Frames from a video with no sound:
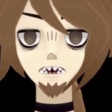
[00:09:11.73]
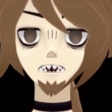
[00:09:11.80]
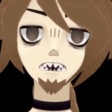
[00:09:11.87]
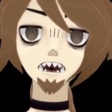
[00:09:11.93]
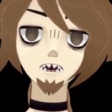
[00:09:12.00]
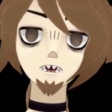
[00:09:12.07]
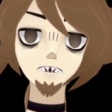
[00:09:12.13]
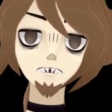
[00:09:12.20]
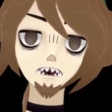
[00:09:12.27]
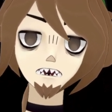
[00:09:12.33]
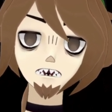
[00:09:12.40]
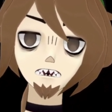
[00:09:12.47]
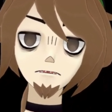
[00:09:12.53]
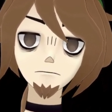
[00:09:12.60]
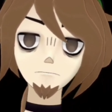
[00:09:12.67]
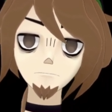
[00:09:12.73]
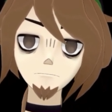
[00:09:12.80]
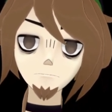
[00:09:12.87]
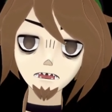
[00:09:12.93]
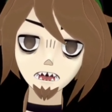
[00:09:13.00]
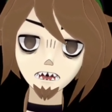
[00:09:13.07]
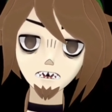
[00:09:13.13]
person,
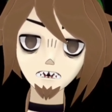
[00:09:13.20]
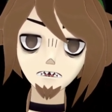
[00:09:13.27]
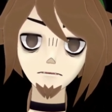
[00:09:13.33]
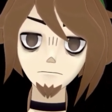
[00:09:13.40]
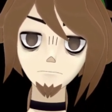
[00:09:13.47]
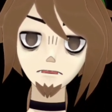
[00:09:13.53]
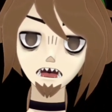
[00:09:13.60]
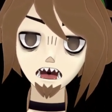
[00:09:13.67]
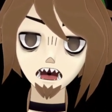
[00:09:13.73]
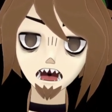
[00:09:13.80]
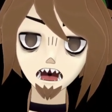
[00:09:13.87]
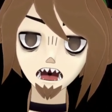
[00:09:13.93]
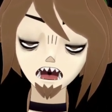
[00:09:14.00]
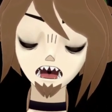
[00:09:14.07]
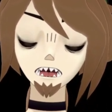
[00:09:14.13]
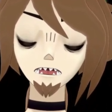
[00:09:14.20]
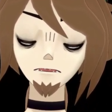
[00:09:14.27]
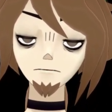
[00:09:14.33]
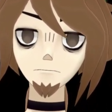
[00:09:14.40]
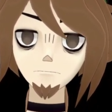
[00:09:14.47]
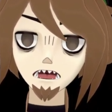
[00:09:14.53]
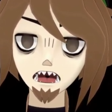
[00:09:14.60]
and I
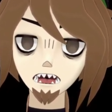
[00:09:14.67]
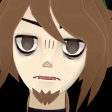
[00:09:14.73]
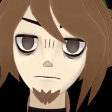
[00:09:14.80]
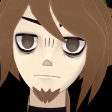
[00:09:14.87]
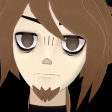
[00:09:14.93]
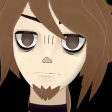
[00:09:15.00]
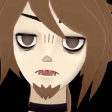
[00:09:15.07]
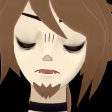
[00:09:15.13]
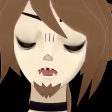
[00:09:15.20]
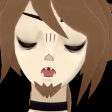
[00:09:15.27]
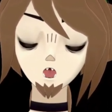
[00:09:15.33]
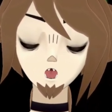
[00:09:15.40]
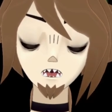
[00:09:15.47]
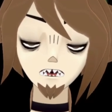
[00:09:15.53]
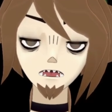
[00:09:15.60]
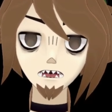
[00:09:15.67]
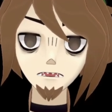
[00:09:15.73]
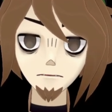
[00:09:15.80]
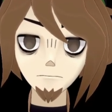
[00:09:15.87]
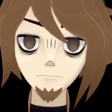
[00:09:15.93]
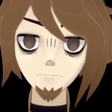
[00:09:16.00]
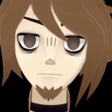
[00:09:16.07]
have to code,
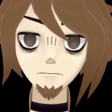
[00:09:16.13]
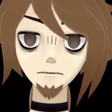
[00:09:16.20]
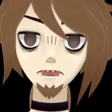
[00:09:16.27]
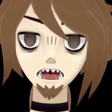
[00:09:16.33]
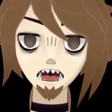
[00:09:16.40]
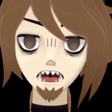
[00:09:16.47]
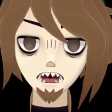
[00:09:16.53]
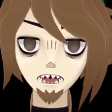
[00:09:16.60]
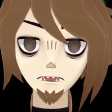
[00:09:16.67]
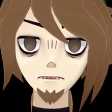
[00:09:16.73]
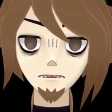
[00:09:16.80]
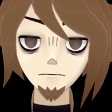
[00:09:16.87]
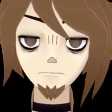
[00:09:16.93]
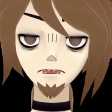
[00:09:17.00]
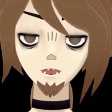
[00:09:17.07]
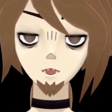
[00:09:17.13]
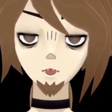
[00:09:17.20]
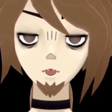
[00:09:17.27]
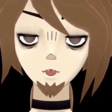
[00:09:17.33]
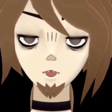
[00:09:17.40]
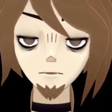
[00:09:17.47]
I have to